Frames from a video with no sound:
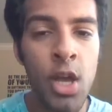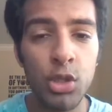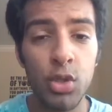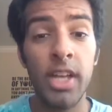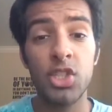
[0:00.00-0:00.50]

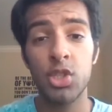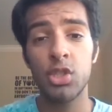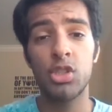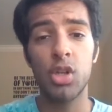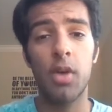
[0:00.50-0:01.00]
so that
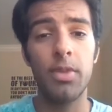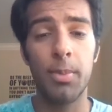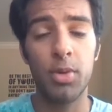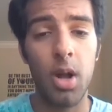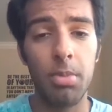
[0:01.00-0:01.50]
should solve the
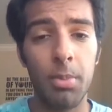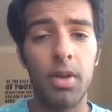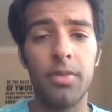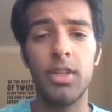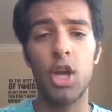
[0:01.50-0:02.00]
problem
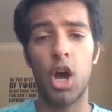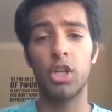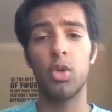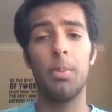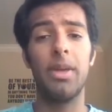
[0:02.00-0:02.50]
of the
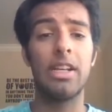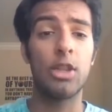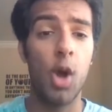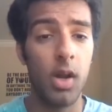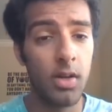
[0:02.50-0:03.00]
audio being
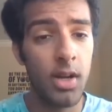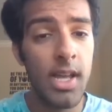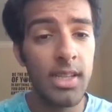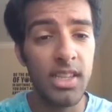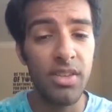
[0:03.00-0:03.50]
longer
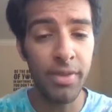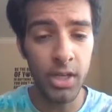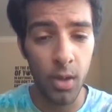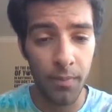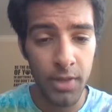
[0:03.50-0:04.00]
than the
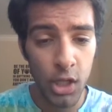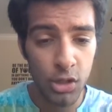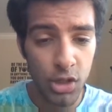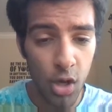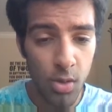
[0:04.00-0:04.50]
video
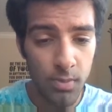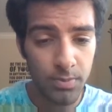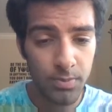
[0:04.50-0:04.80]
so